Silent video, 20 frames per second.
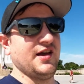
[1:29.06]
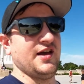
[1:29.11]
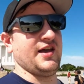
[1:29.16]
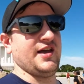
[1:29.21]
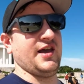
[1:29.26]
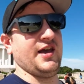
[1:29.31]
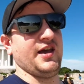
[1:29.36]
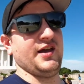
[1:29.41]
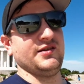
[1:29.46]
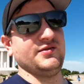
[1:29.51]

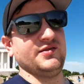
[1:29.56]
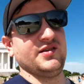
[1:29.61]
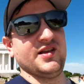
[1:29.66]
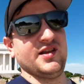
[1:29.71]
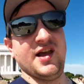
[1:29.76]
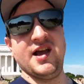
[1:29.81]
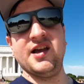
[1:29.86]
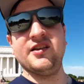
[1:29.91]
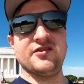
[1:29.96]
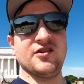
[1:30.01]
And
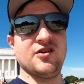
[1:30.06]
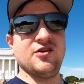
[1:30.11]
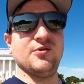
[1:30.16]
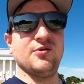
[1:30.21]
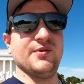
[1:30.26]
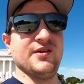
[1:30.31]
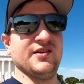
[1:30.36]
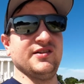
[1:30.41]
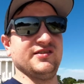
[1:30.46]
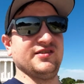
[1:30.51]
as
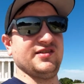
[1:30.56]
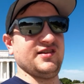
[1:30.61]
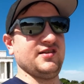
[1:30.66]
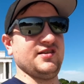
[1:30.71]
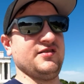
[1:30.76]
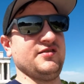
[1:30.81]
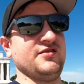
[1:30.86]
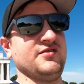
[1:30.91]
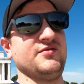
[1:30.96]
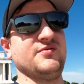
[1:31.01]
always,
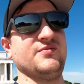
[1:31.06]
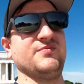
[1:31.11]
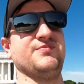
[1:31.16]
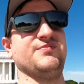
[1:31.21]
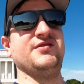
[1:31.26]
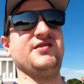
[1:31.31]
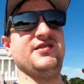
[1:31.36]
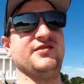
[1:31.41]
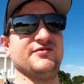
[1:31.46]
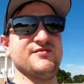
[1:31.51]

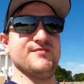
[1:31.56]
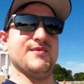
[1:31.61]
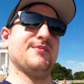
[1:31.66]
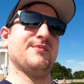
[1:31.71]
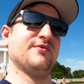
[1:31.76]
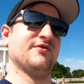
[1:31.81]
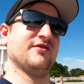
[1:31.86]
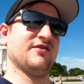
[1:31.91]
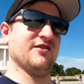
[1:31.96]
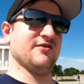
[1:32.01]
please
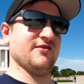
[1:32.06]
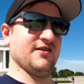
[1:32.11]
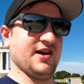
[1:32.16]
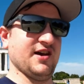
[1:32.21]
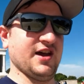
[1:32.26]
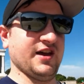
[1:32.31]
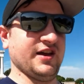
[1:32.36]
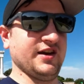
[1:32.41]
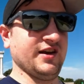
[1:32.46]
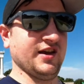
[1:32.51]
remember to go
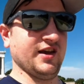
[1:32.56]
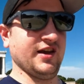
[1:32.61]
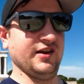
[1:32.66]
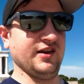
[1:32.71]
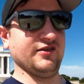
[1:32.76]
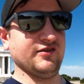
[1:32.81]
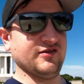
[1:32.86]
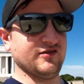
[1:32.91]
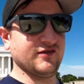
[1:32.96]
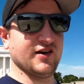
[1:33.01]
ahead
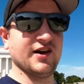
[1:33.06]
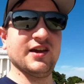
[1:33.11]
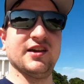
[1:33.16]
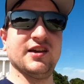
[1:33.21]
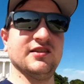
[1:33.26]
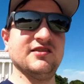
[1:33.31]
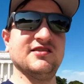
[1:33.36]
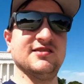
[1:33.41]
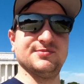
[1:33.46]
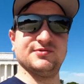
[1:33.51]
and like
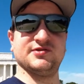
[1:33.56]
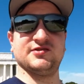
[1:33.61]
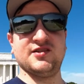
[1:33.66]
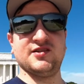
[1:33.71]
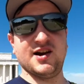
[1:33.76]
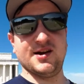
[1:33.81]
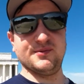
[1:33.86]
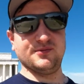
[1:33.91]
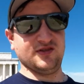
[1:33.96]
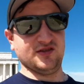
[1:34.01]
and
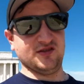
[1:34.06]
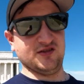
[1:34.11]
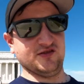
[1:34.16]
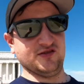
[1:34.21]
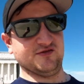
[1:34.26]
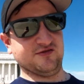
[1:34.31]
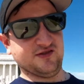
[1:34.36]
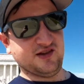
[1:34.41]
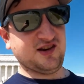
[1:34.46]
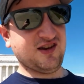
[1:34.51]
subscribe to this
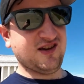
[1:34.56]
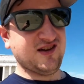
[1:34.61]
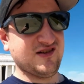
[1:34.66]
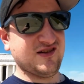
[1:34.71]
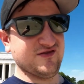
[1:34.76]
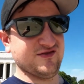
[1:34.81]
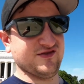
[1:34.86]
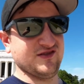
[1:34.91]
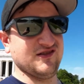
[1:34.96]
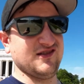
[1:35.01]

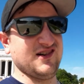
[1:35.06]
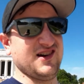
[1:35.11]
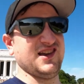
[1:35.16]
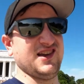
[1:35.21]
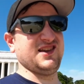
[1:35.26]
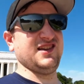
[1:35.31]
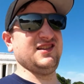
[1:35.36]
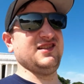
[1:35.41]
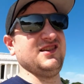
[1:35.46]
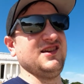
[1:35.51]
video if you
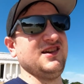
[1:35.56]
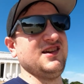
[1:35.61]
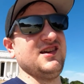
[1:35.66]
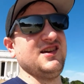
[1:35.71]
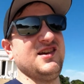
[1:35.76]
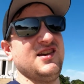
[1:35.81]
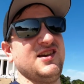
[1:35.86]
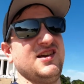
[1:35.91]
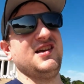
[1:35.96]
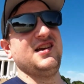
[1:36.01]
like it.
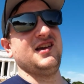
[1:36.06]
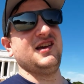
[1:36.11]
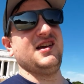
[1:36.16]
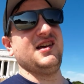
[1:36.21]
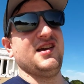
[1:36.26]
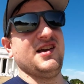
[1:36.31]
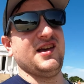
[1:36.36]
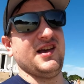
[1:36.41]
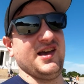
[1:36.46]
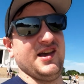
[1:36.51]

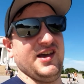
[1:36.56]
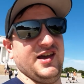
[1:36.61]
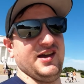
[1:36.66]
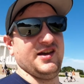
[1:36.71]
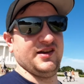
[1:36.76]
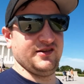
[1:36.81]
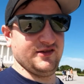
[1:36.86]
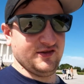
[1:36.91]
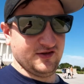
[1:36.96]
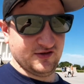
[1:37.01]

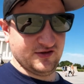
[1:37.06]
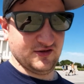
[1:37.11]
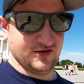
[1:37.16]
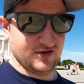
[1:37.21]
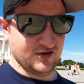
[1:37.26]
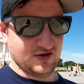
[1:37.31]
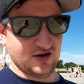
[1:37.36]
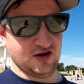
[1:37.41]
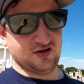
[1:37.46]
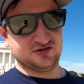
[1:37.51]
And
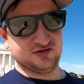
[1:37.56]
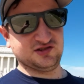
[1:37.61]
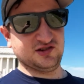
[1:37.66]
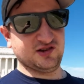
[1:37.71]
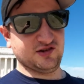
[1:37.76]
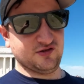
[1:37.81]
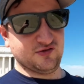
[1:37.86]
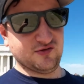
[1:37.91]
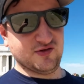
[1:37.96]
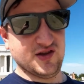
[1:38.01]

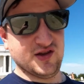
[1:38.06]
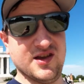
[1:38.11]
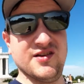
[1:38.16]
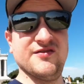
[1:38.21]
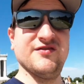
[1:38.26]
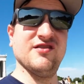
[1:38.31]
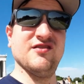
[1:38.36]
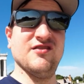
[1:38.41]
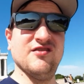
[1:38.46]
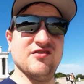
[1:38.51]
also,
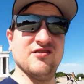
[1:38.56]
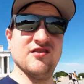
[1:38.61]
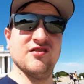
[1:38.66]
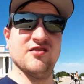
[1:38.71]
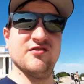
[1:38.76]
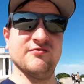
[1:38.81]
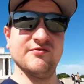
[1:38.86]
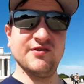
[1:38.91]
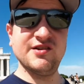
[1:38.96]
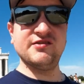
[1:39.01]
if you
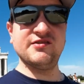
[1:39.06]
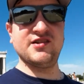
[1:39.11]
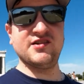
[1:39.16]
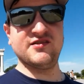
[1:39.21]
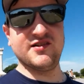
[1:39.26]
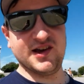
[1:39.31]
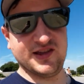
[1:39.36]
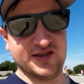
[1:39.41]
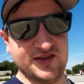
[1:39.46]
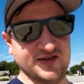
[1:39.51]
really
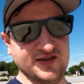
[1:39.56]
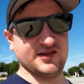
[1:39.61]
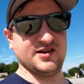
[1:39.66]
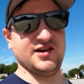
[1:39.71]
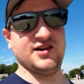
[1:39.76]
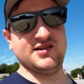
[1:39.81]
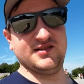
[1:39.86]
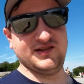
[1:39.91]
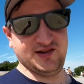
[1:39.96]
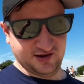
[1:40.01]
like this
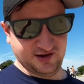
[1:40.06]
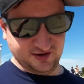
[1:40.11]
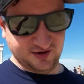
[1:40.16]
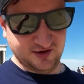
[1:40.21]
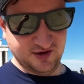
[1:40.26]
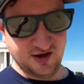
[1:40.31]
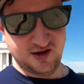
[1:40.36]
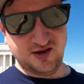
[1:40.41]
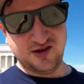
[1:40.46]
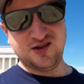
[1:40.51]
content,
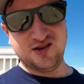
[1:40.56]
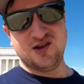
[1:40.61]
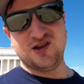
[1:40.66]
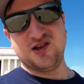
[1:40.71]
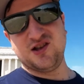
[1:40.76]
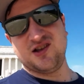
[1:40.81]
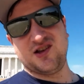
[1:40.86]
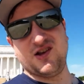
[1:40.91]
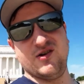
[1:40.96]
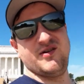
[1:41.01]

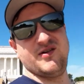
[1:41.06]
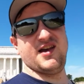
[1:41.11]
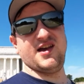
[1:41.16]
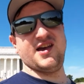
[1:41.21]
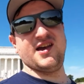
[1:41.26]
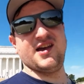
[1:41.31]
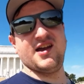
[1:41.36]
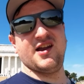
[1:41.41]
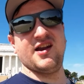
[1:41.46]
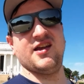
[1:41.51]
go
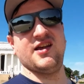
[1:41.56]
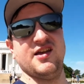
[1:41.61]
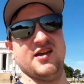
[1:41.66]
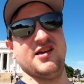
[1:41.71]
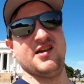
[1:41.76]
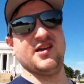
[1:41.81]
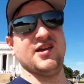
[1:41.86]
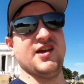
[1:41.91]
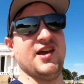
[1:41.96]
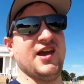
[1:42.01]
ahead
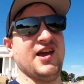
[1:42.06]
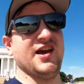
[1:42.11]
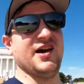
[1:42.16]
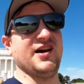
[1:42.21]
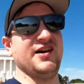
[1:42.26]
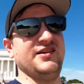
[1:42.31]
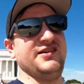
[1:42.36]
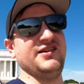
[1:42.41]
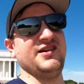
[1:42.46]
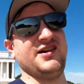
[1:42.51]

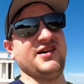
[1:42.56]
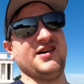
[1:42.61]
and